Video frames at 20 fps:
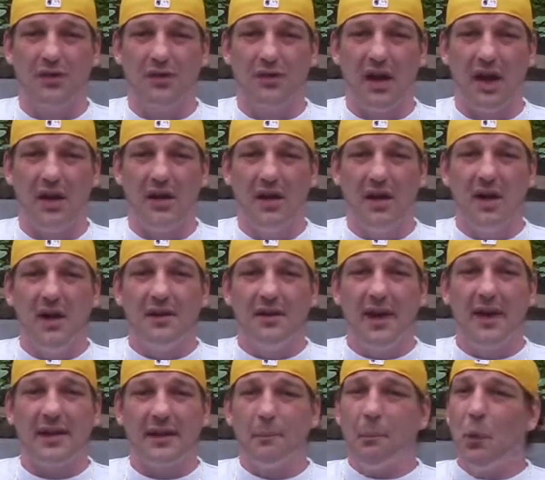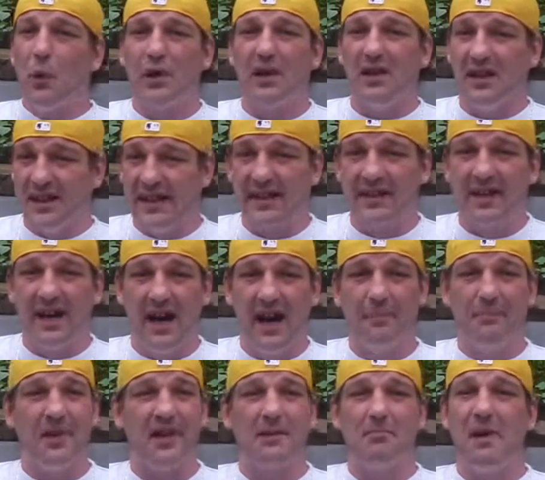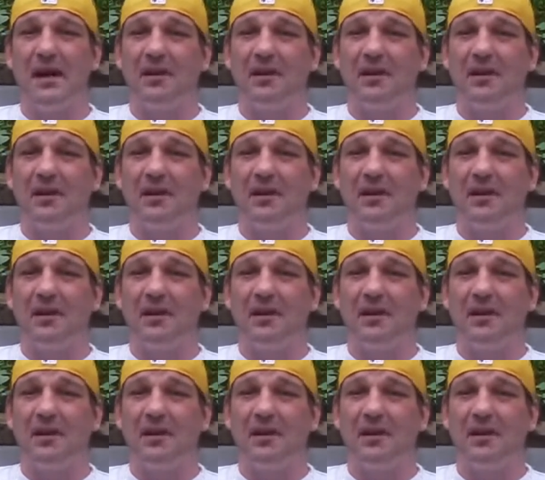okay? They can put a link up, they can make a